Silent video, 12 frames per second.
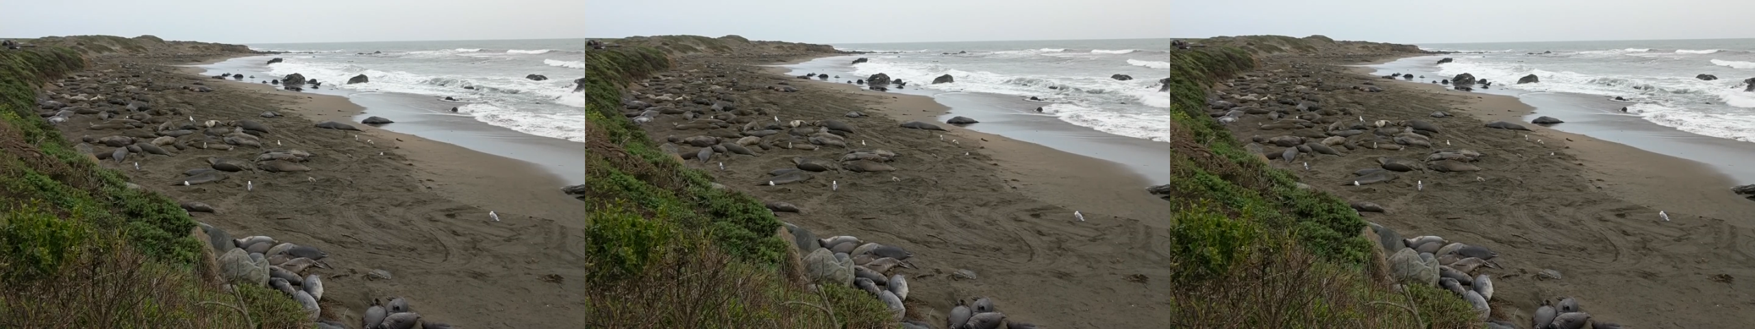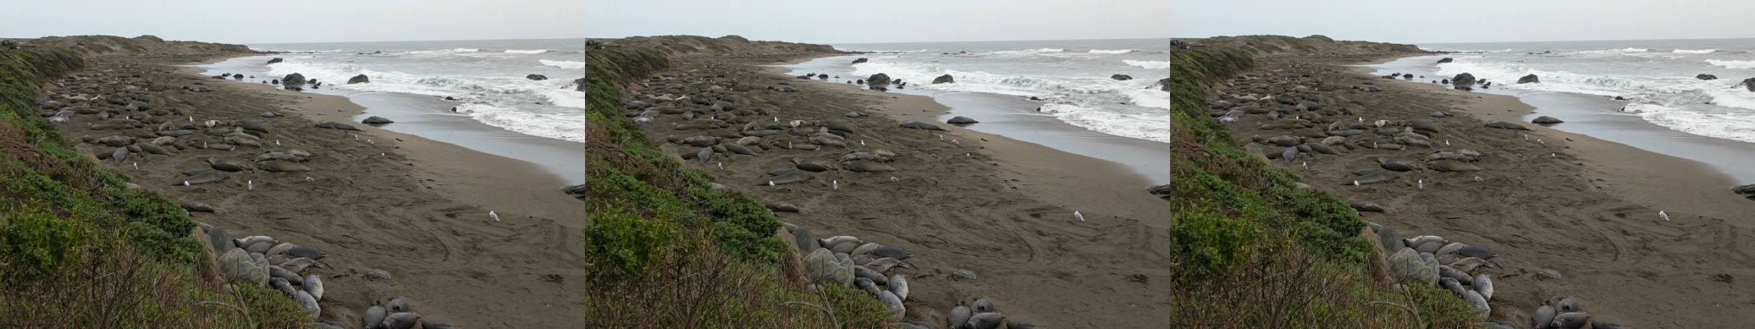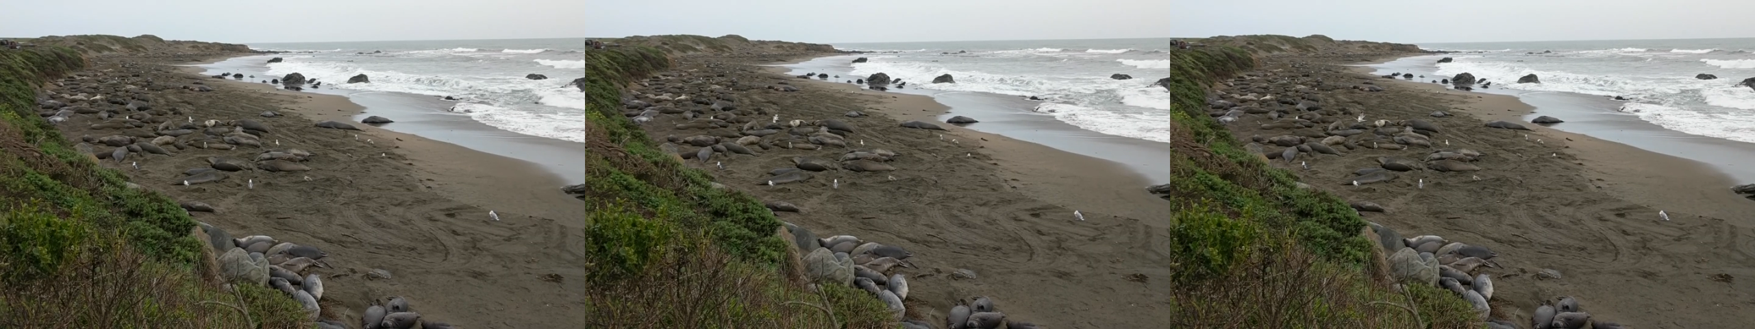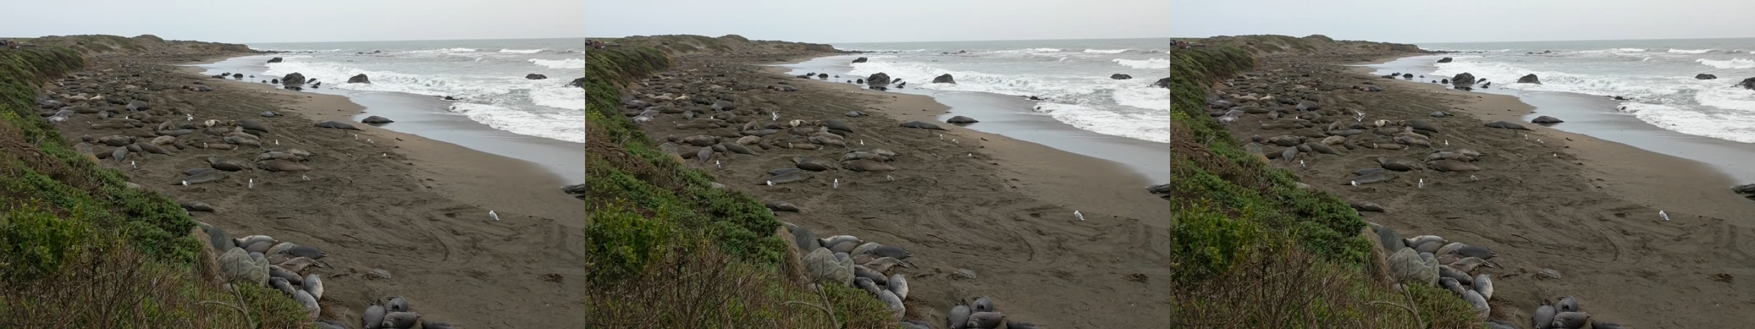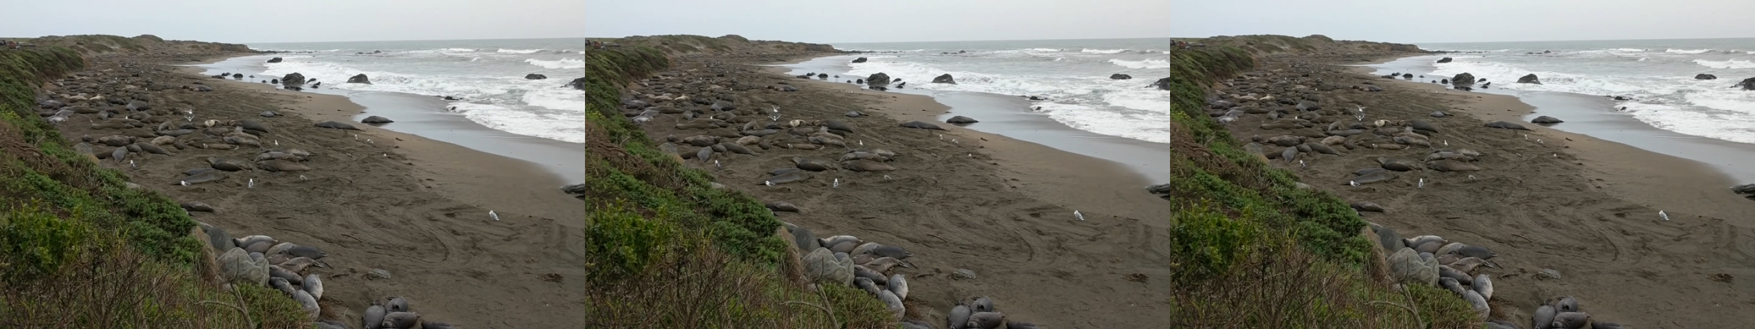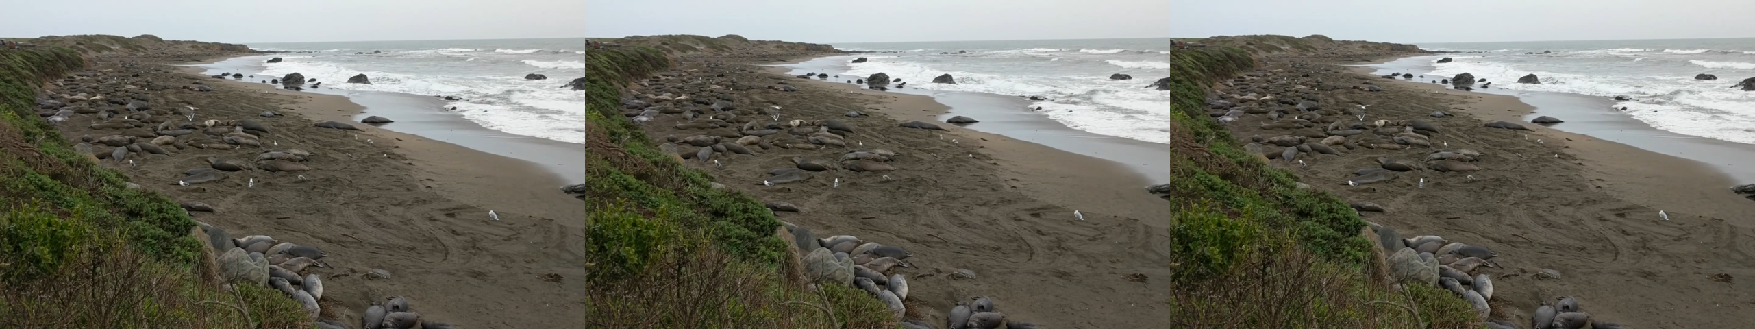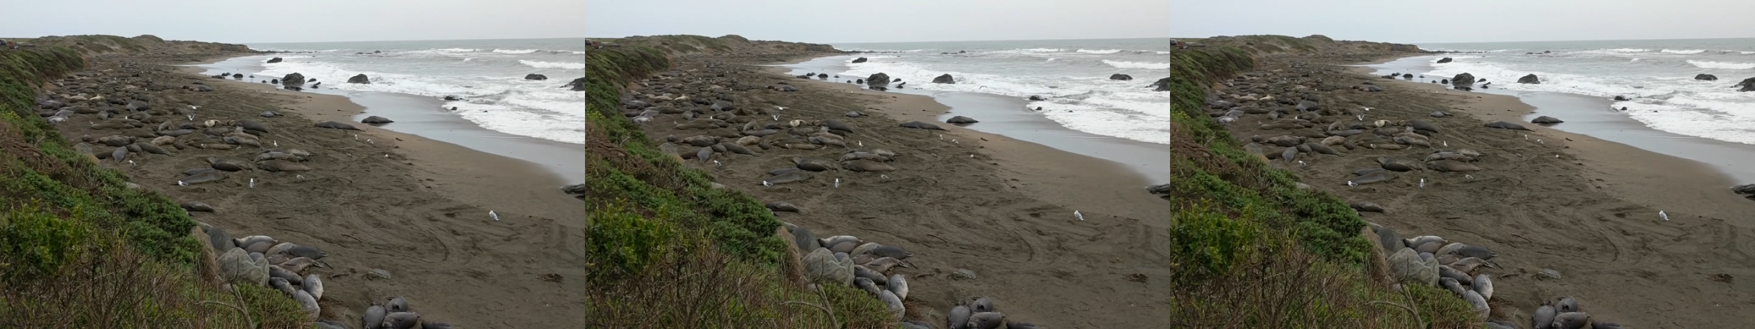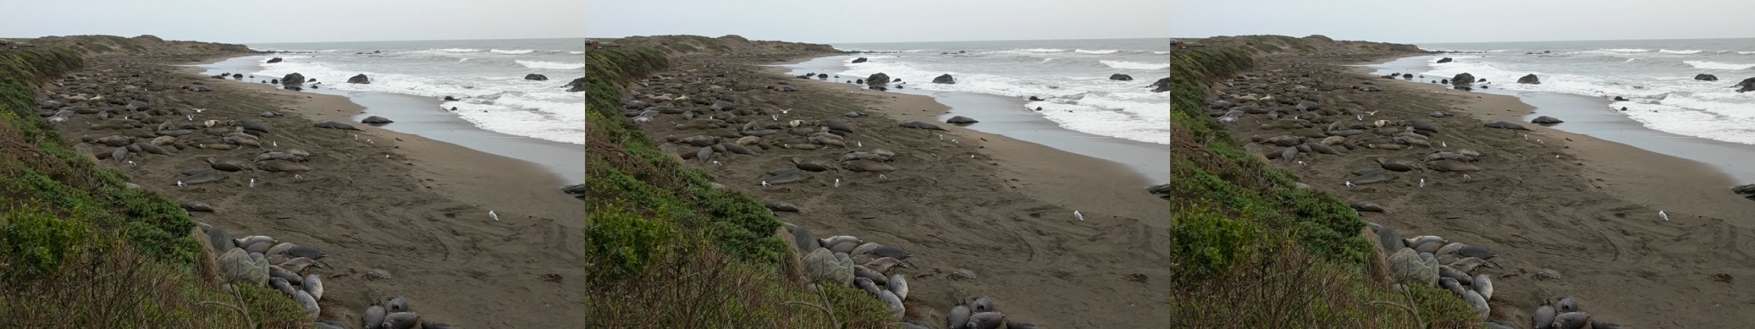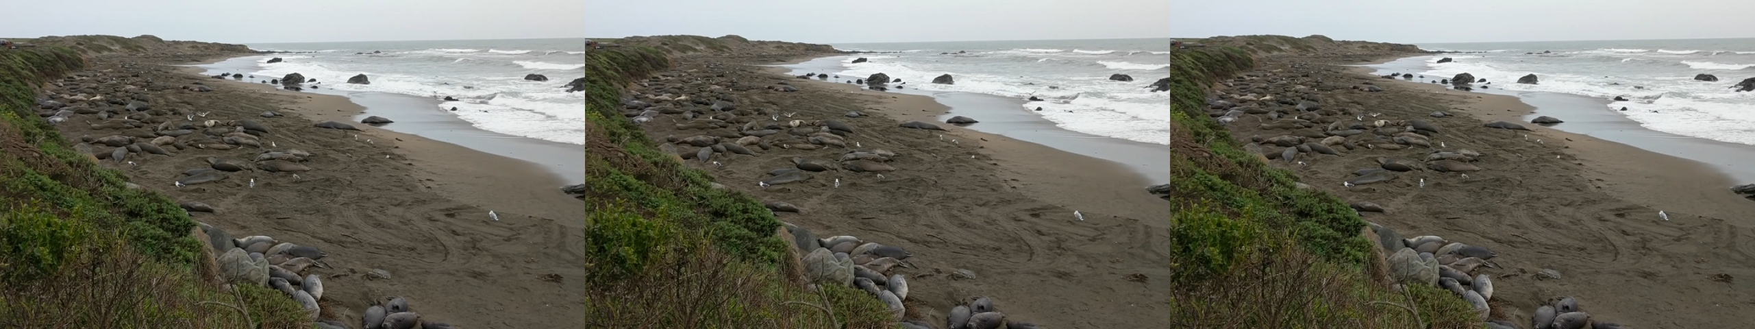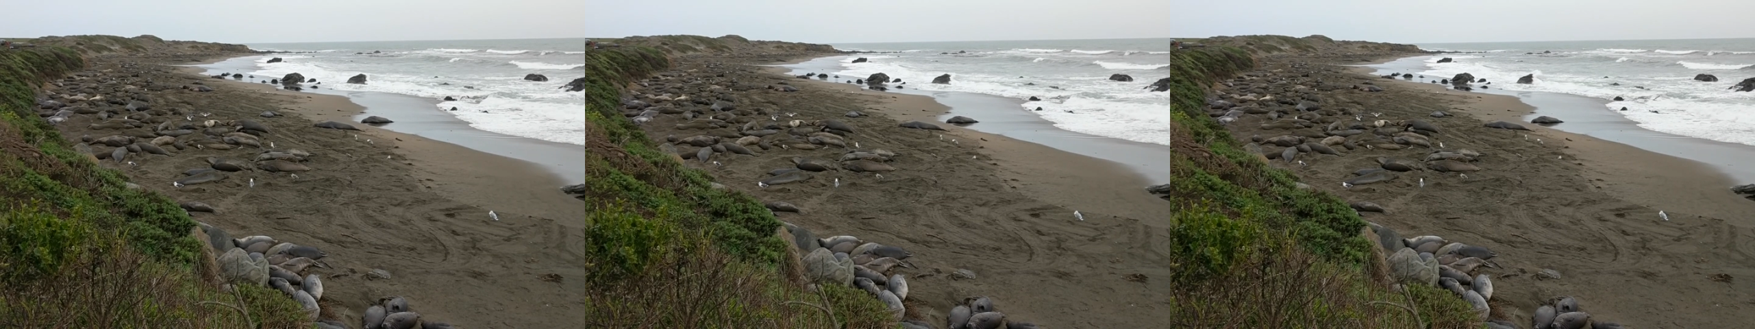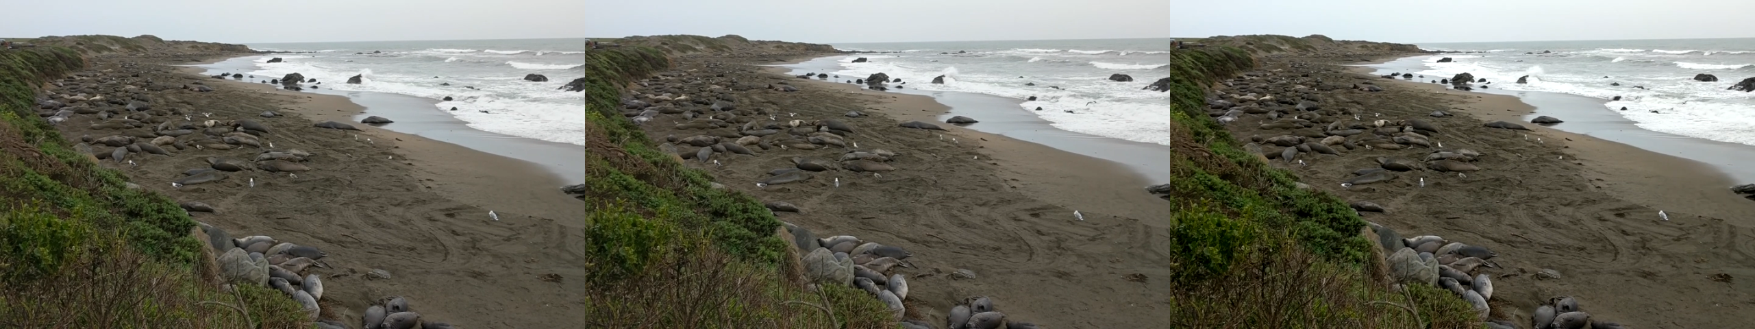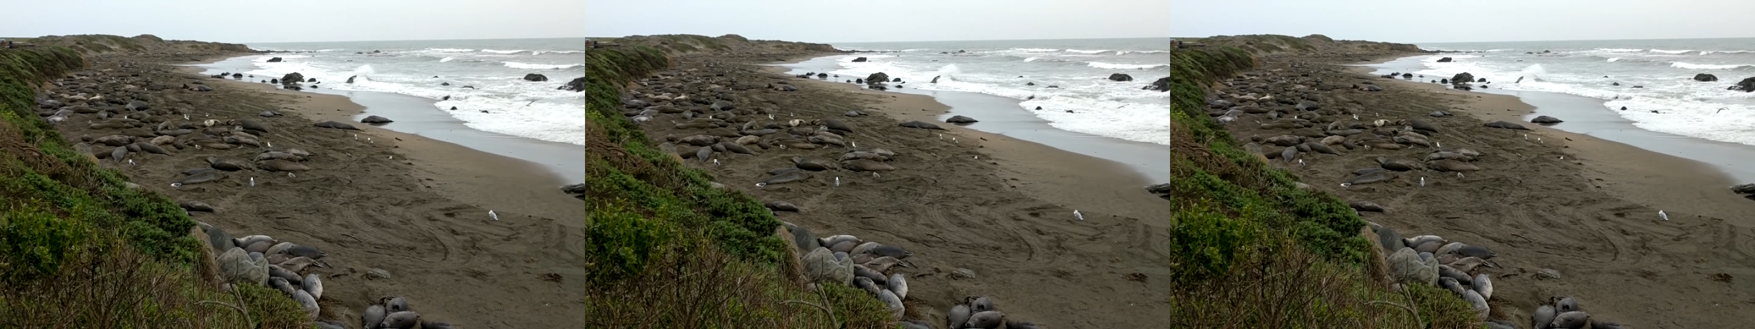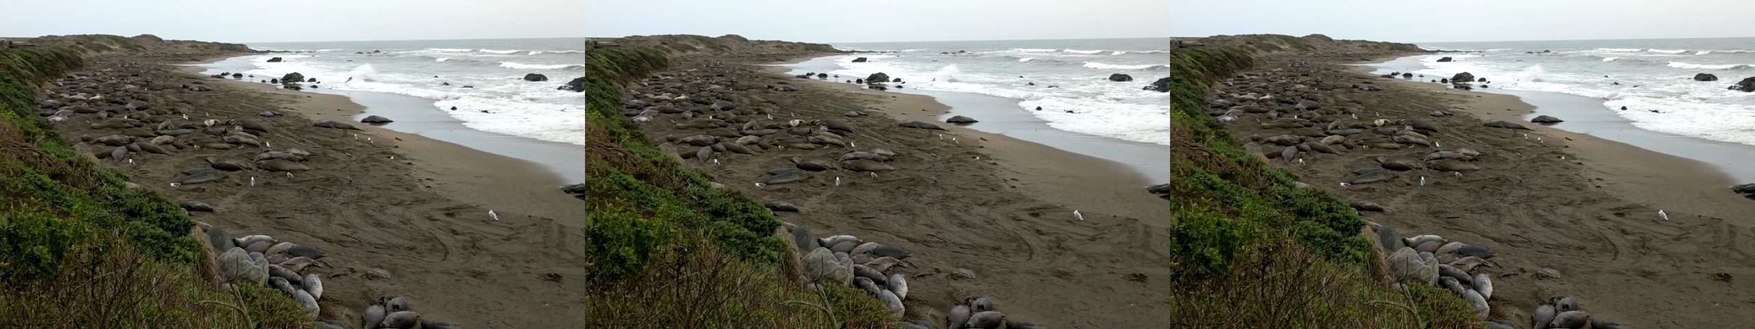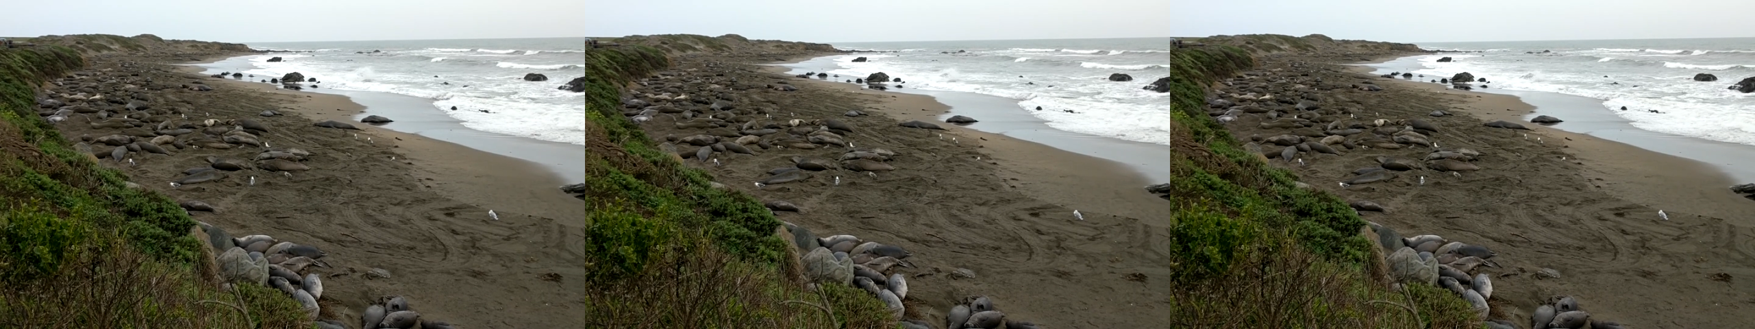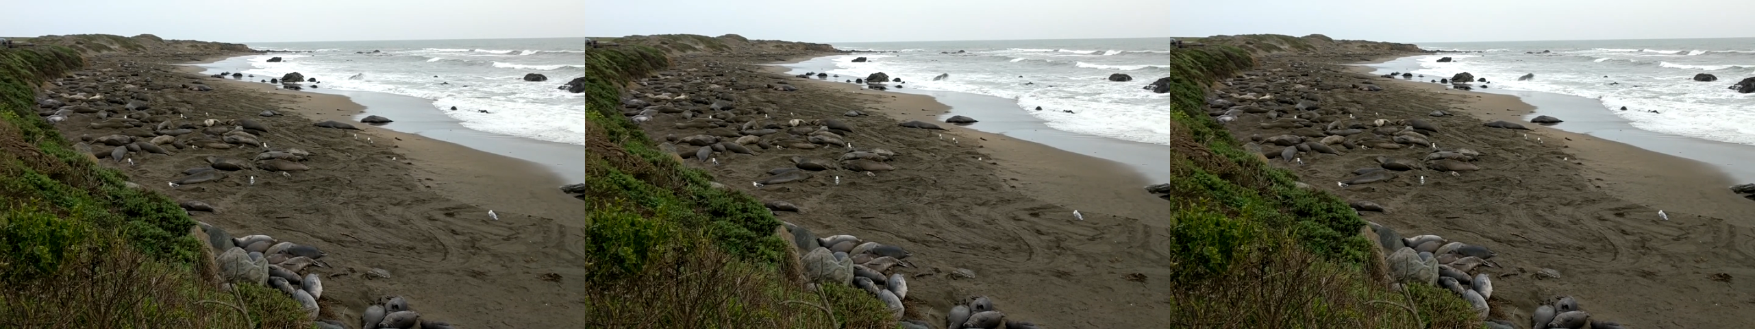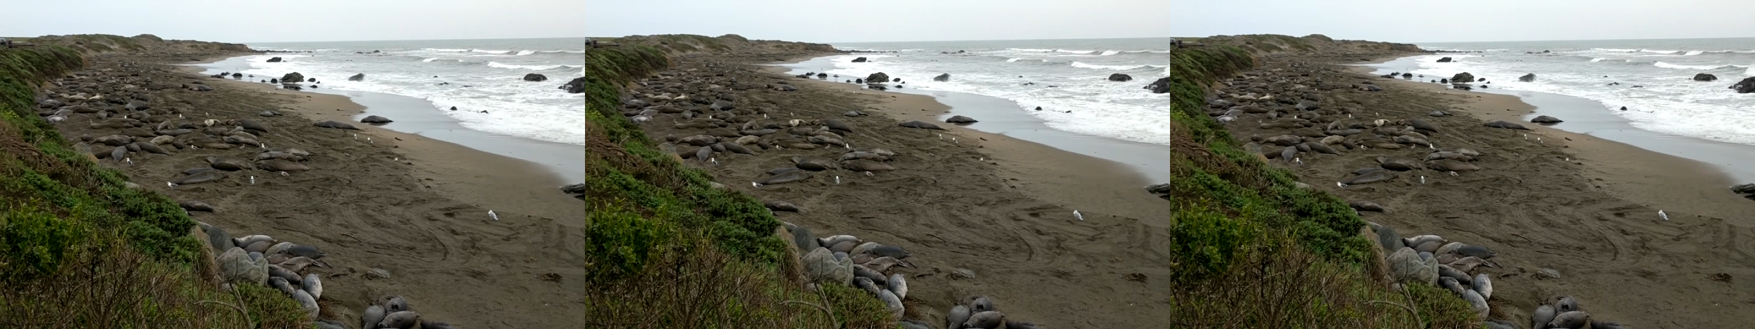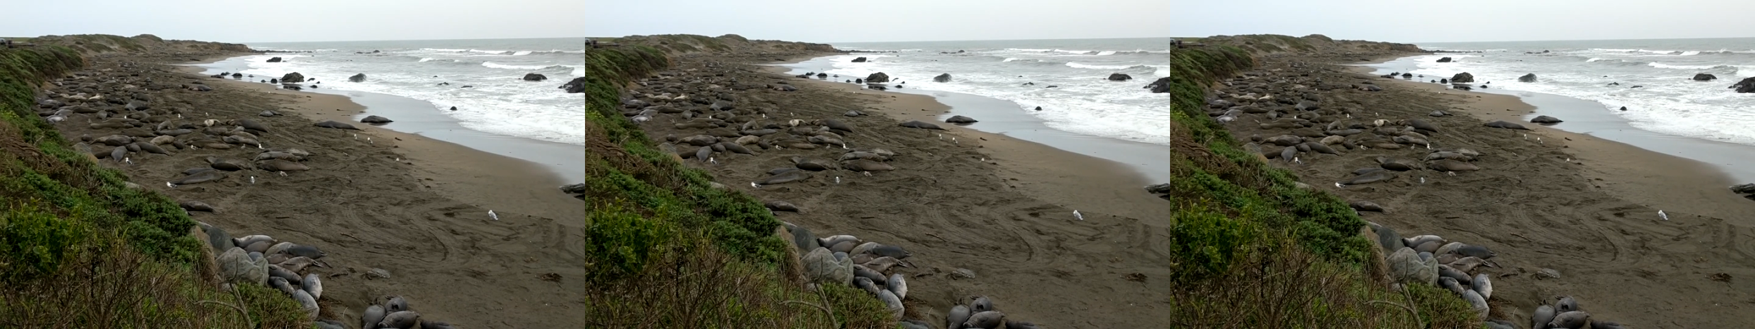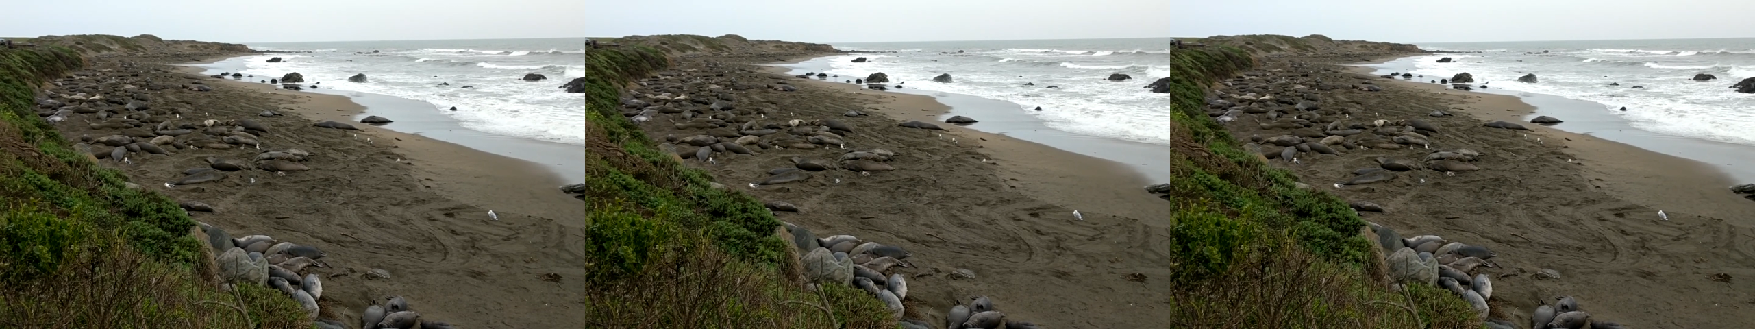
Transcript: Nobody's mouth can be seen.